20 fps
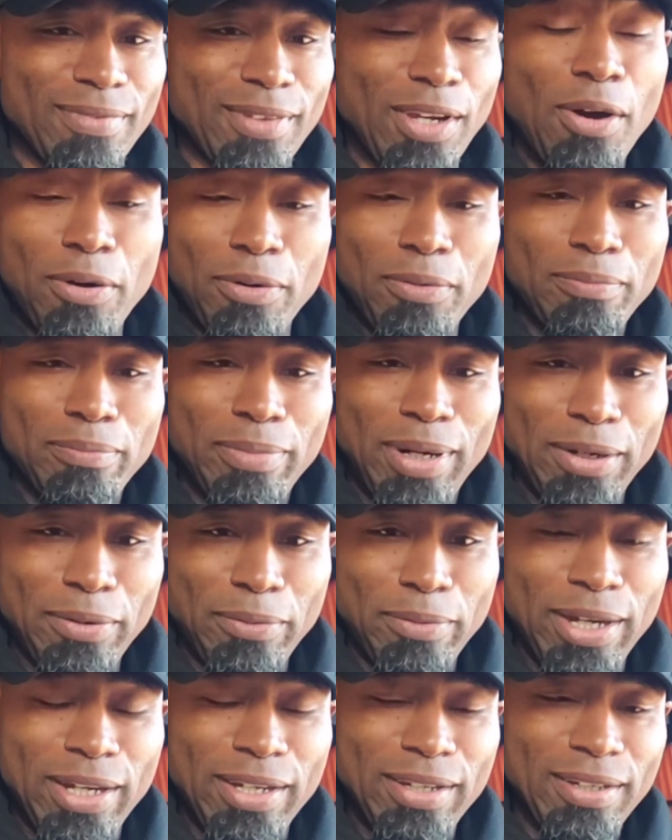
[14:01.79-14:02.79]
Oh, by the
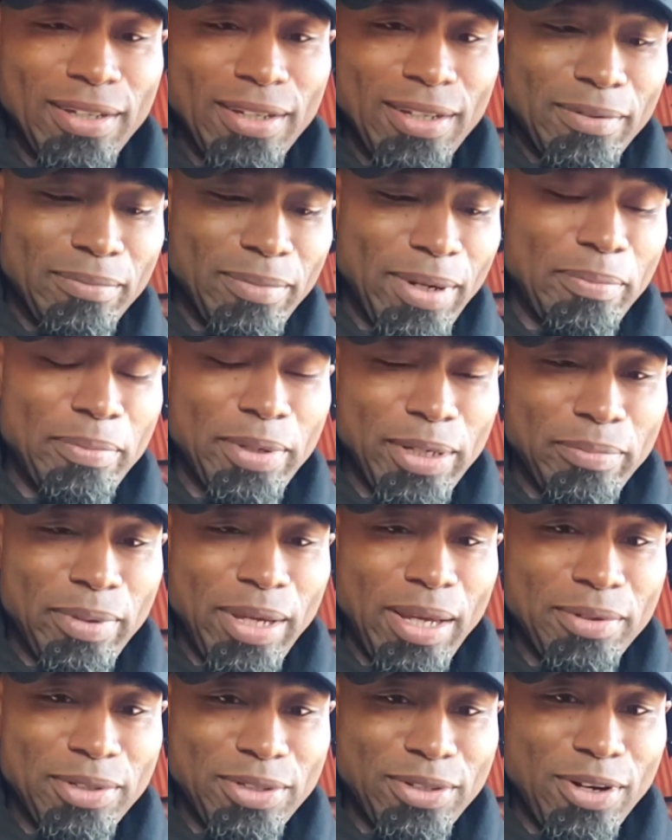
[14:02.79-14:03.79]
way, my big
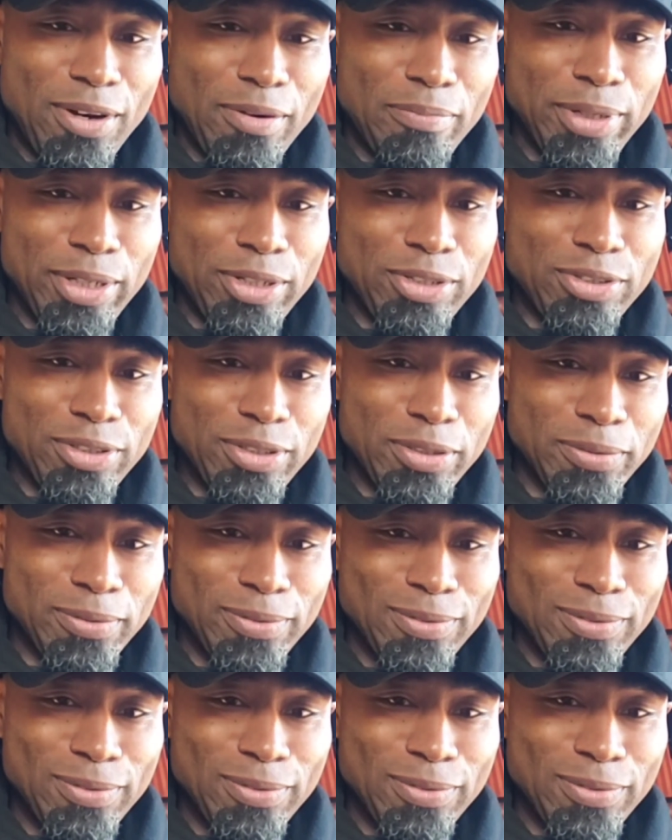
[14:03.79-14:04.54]
baby's called Big Sue.